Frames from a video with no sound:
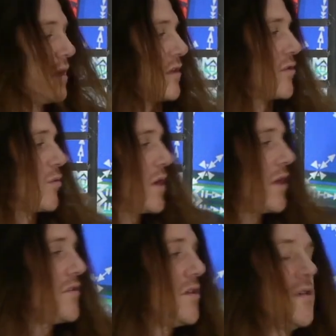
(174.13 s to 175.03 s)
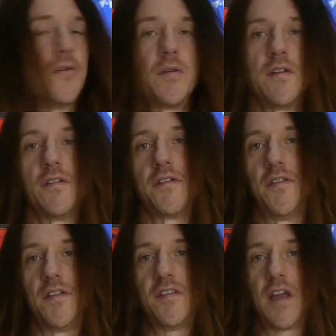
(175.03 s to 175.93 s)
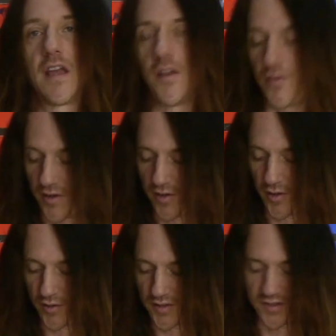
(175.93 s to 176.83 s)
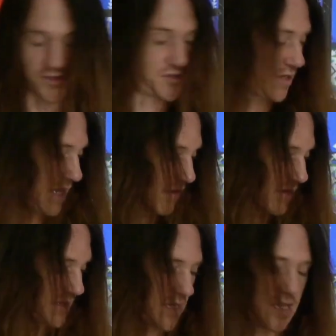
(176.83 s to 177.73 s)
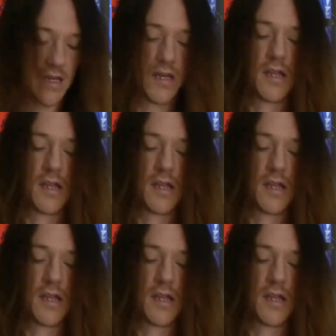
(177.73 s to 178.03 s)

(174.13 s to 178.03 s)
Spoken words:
So what I'll do is on the second and third hole, just to show you how I did it,